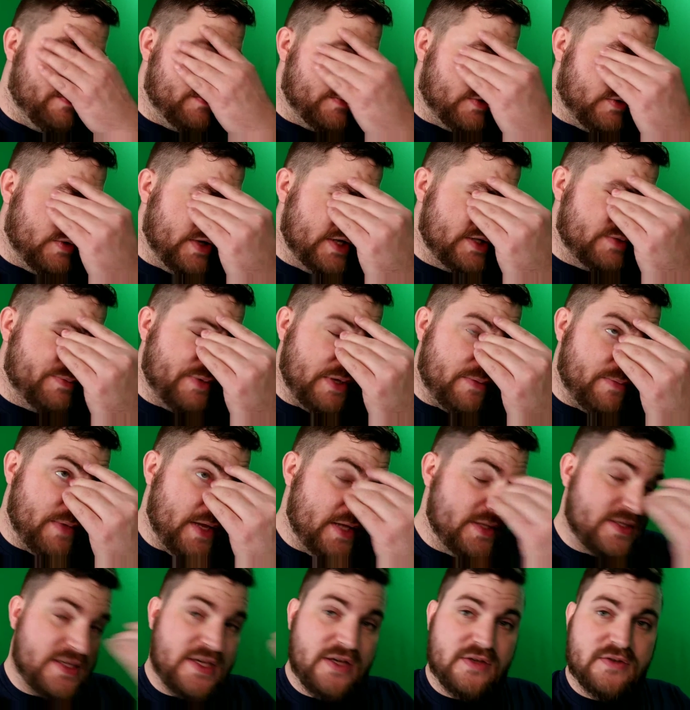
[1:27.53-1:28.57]
Creates a big
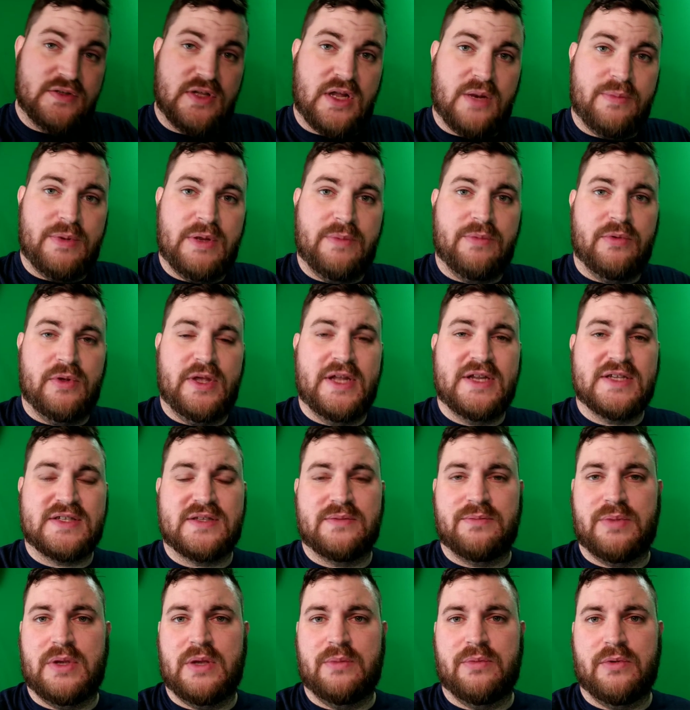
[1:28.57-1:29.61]
mess, kills a lot of people,
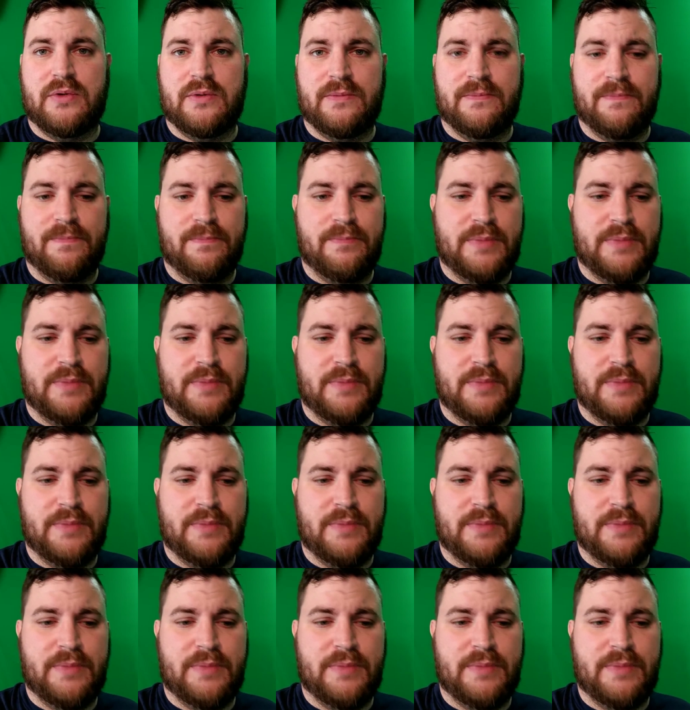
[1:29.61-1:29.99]
innocent people,